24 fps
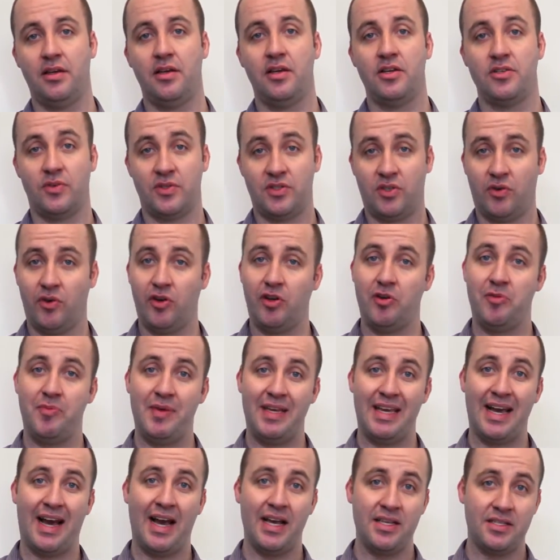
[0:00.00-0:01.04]
So it's going to
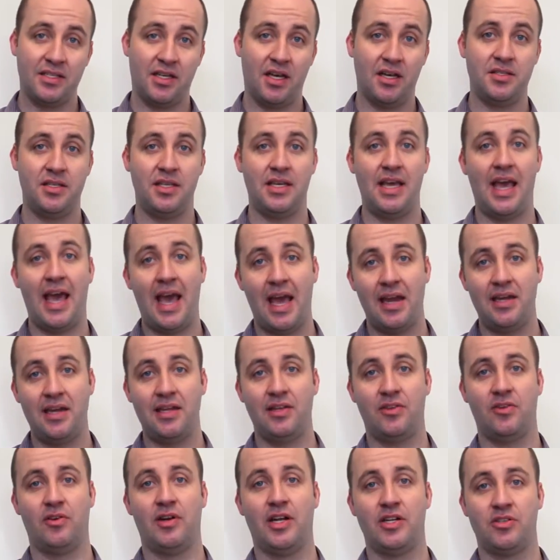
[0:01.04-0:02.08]
be iSCSI and
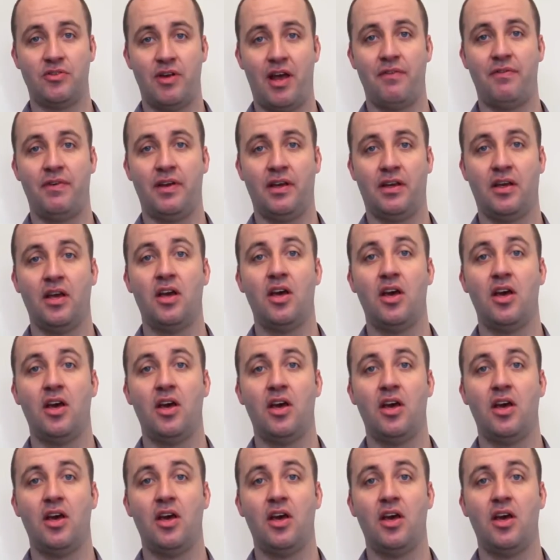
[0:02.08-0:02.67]
Ethernet traffic